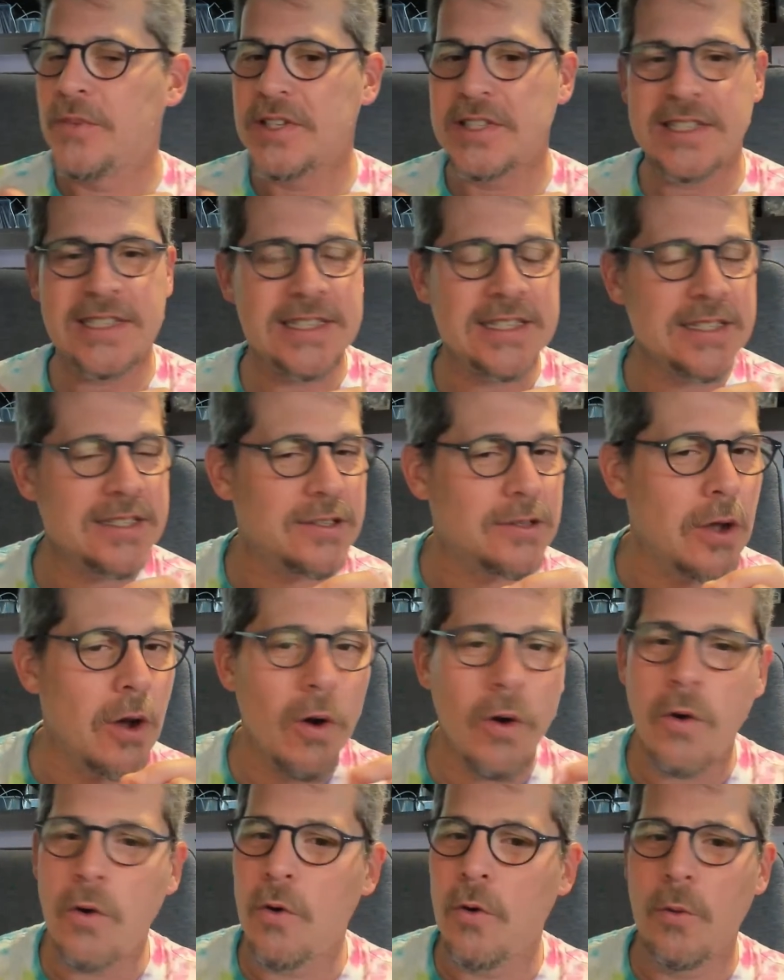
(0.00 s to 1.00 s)

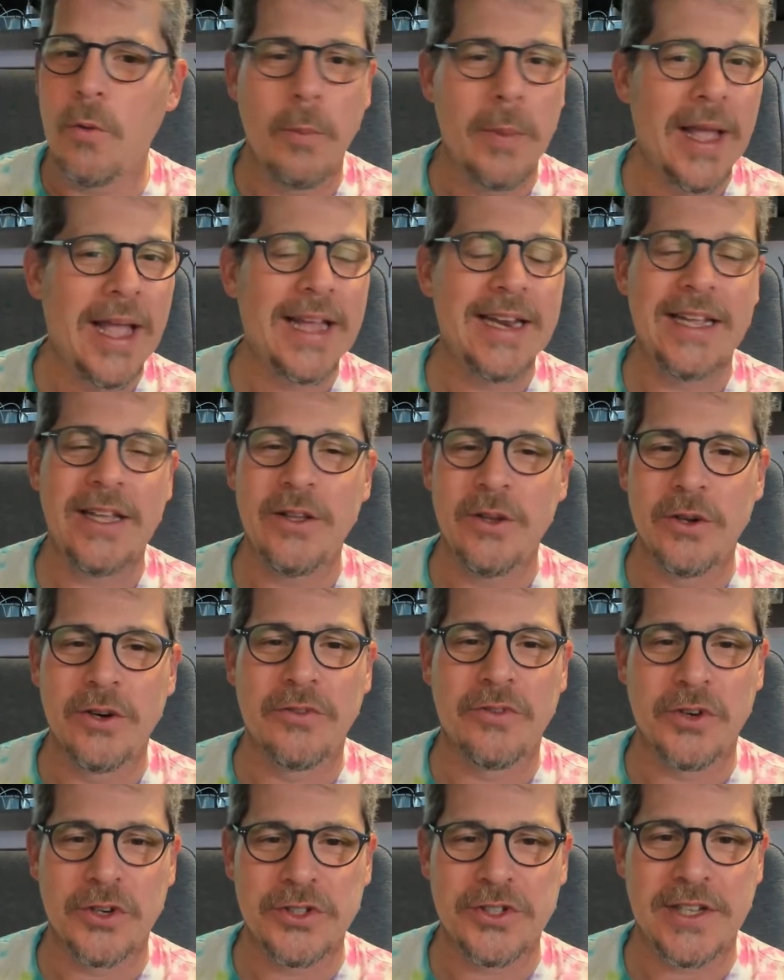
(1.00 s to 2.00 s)
so many
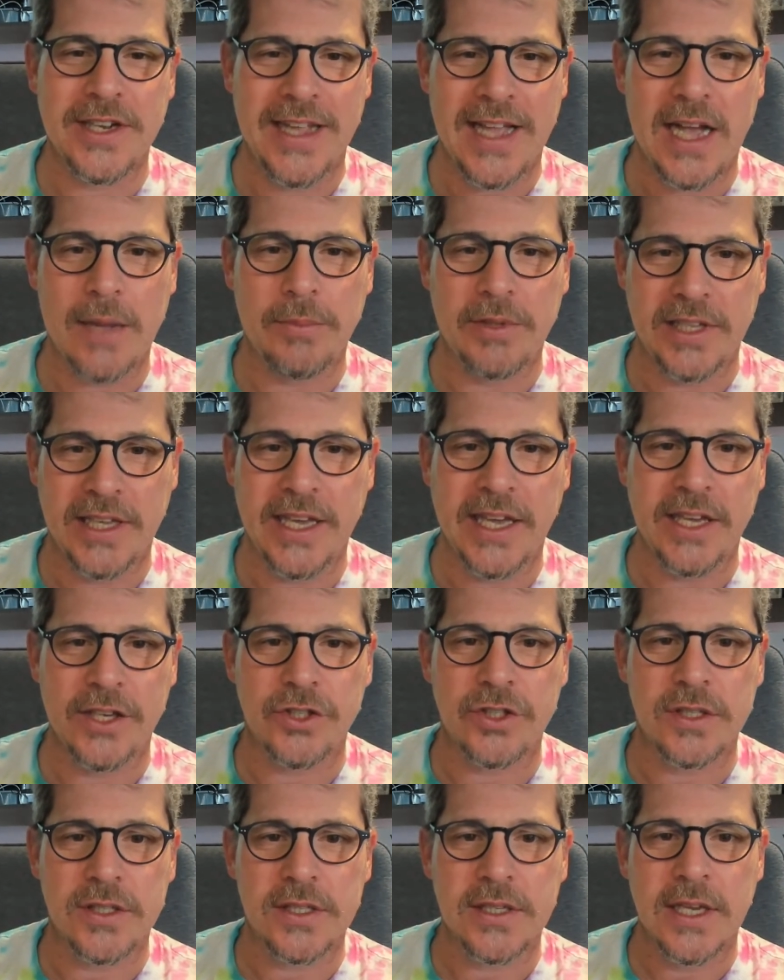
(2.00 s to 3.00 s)
university
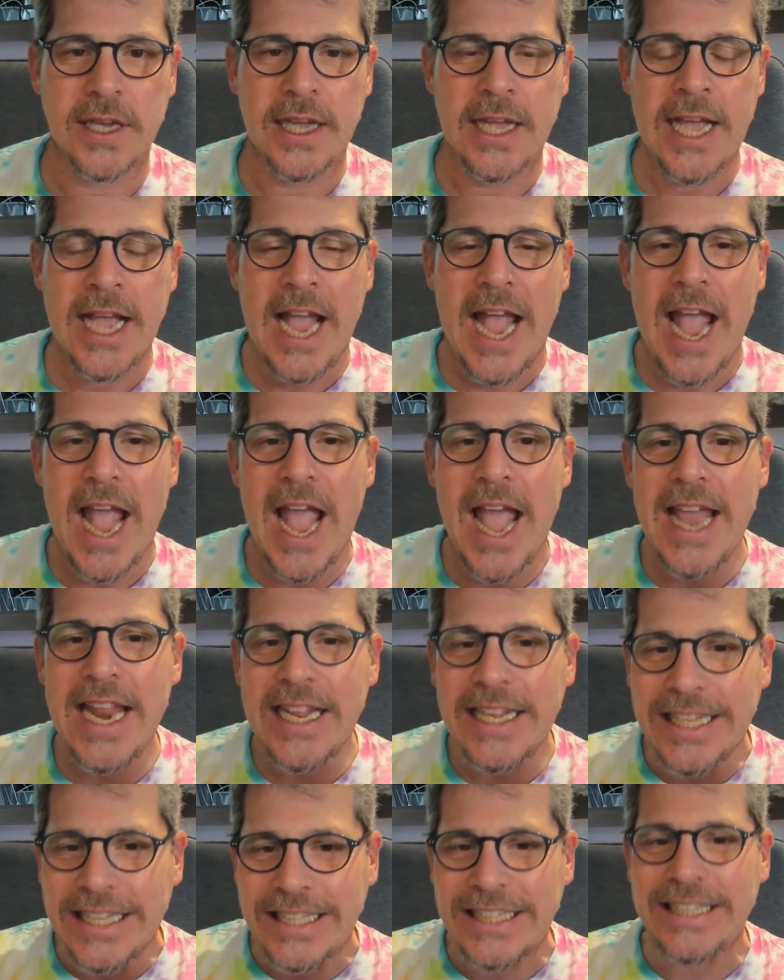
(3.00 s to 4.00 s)
applications. And
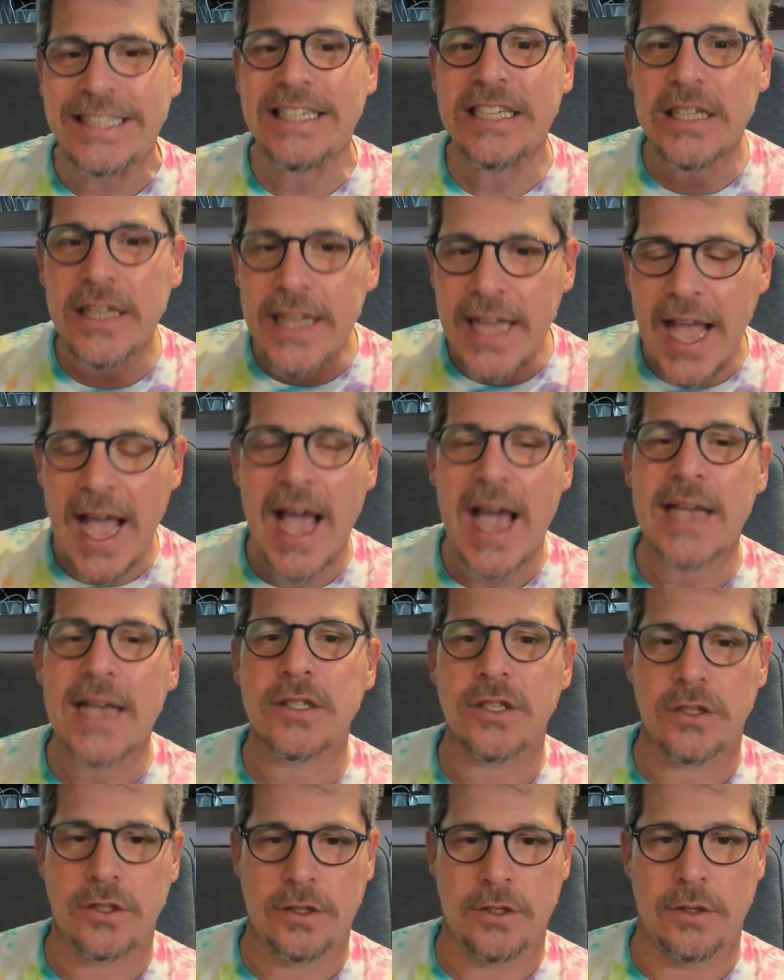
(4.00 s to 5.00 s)
it clearly
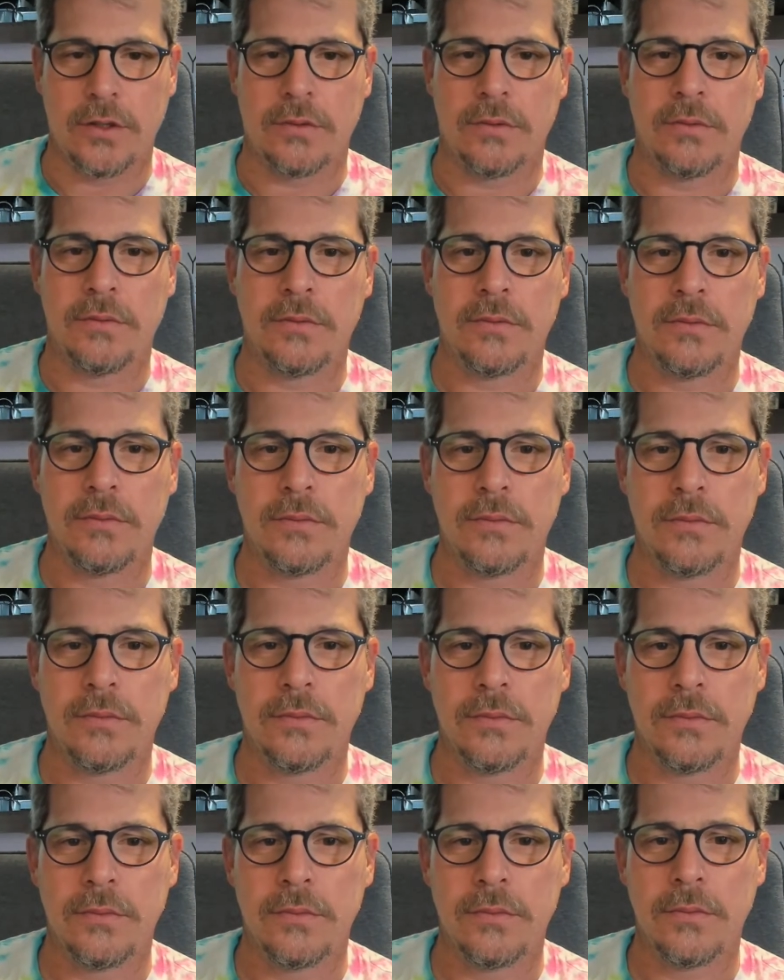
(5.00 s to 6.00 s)
asks you
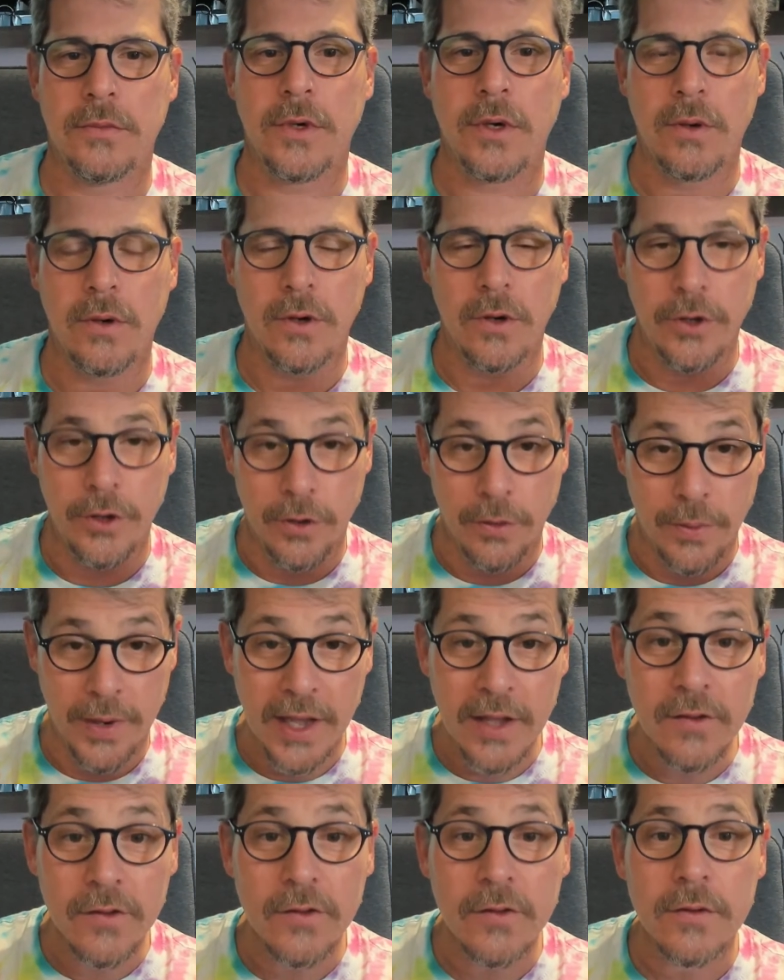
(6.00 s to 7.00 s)
your
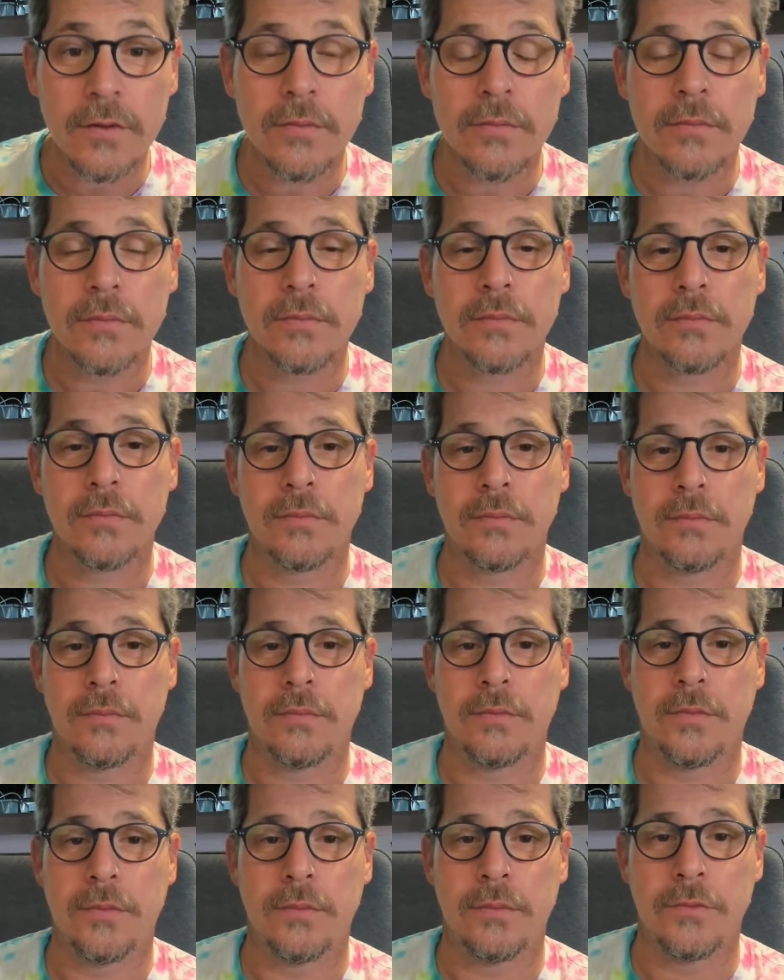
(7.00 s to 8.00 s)
race,
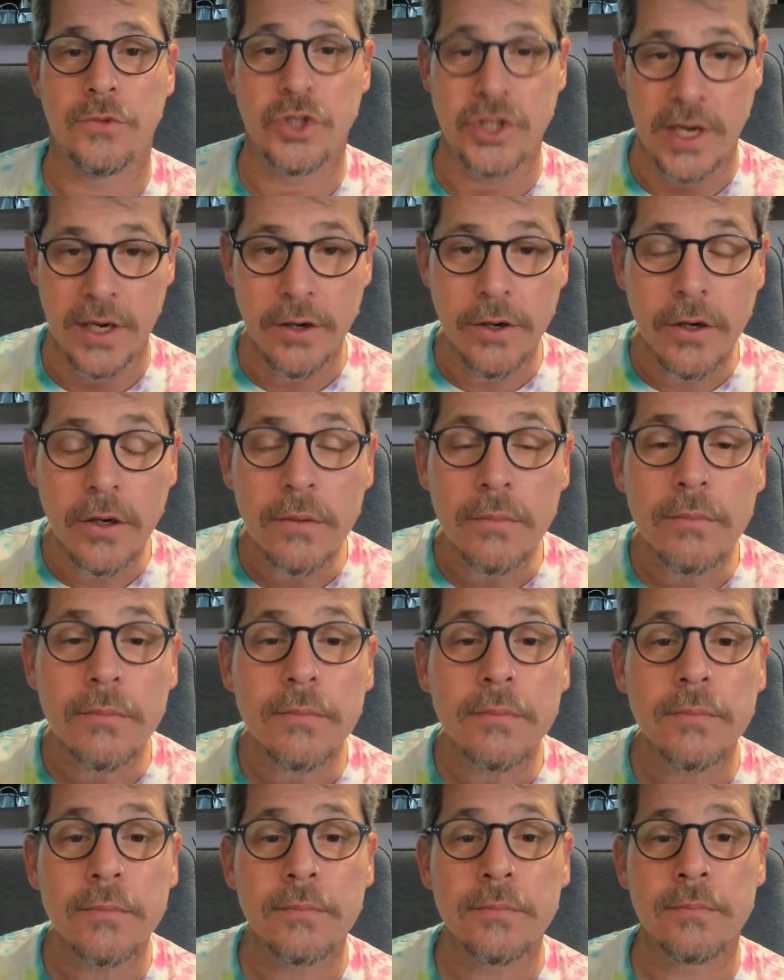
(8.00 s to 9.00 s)
gender,
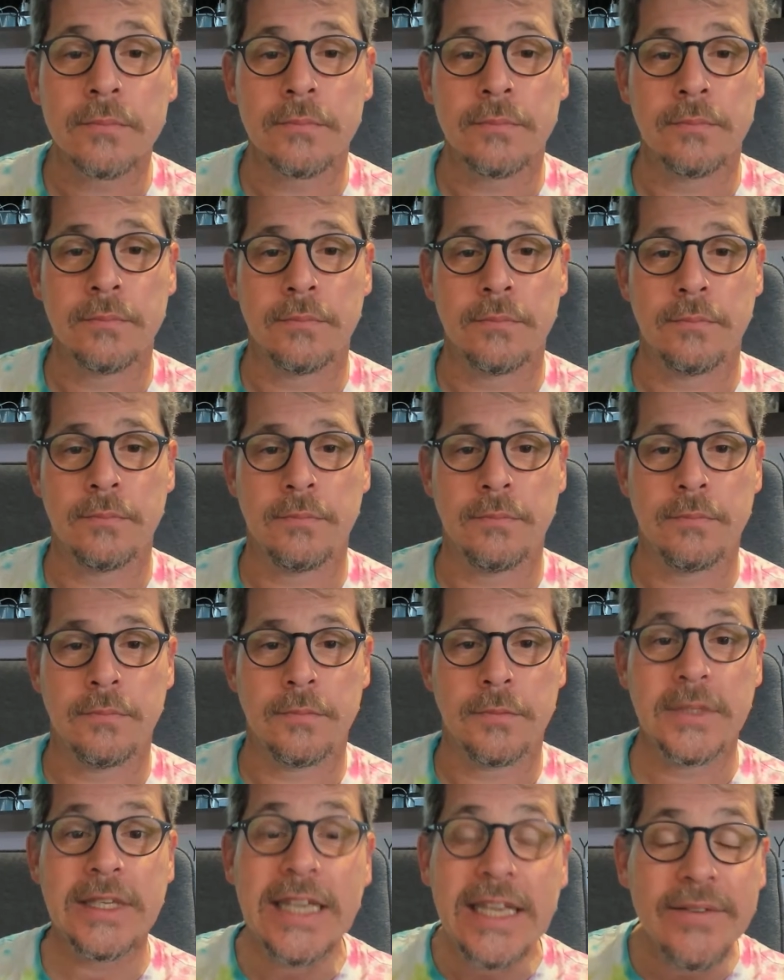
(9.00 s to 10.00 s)

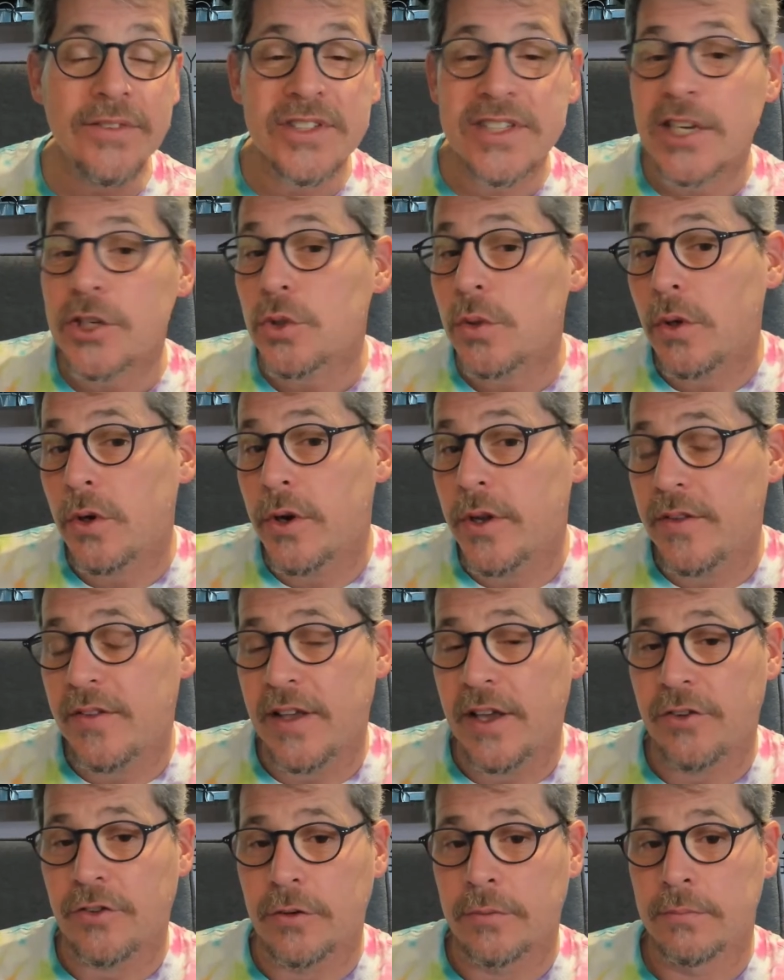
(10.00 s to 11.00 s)
even sexual
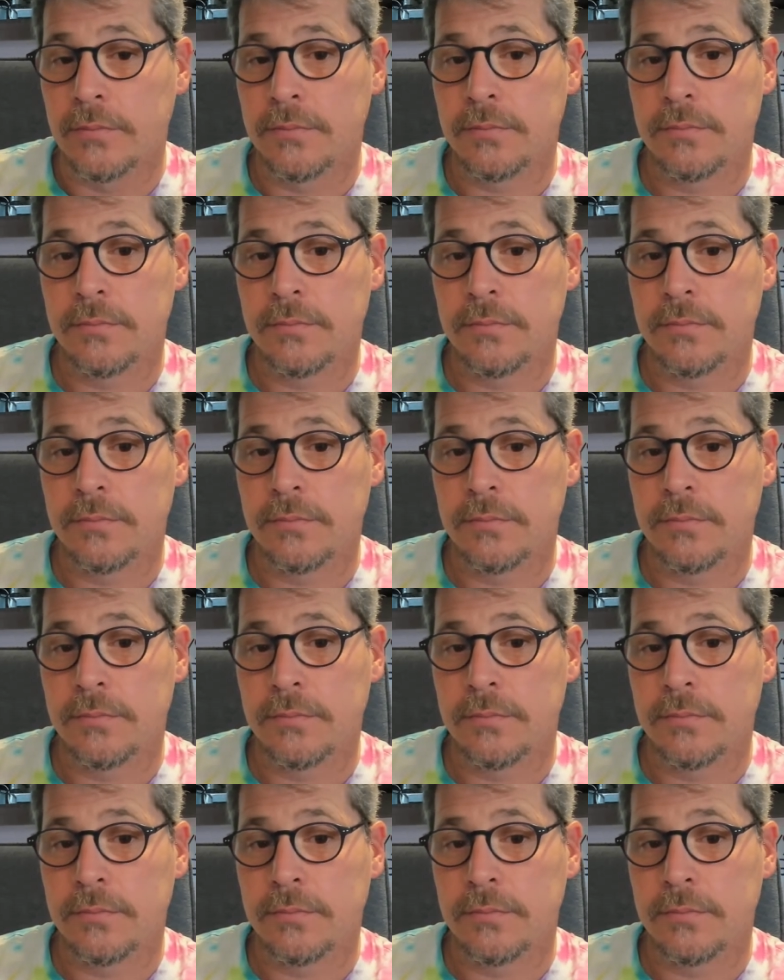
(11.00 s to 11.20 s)
orientation.